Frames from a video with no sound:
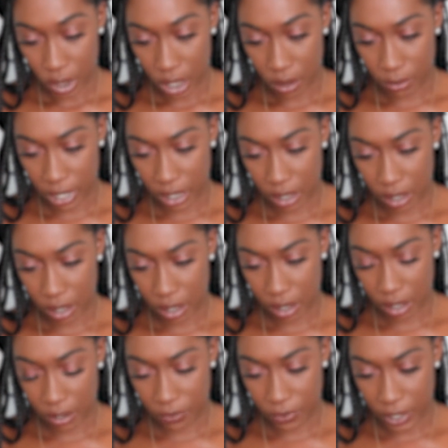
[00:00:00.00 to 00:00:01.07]
and basically
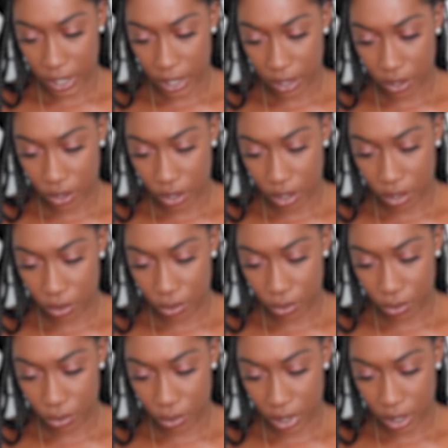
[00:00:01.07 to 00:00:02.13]
just fit it
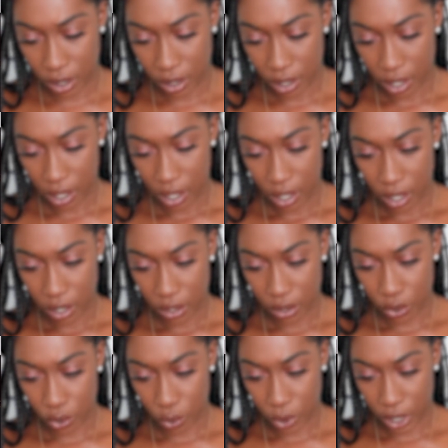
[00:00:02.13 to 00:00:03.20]
to the
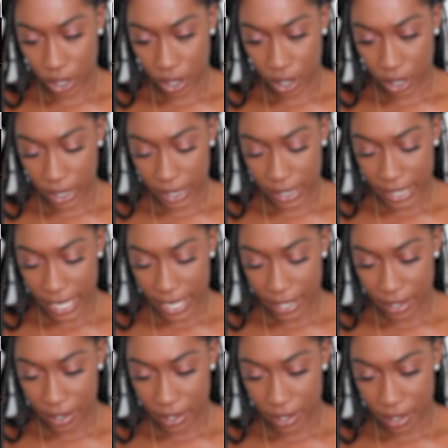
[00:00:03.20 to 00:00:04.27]
square
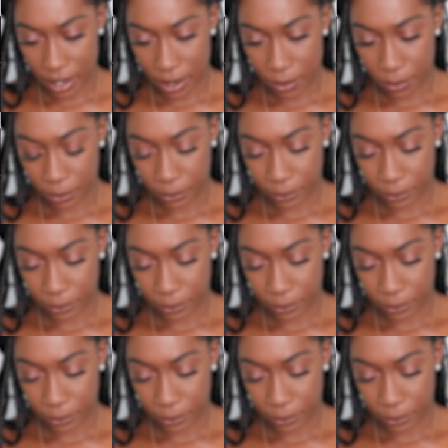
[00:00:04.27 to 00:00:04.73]
exactly.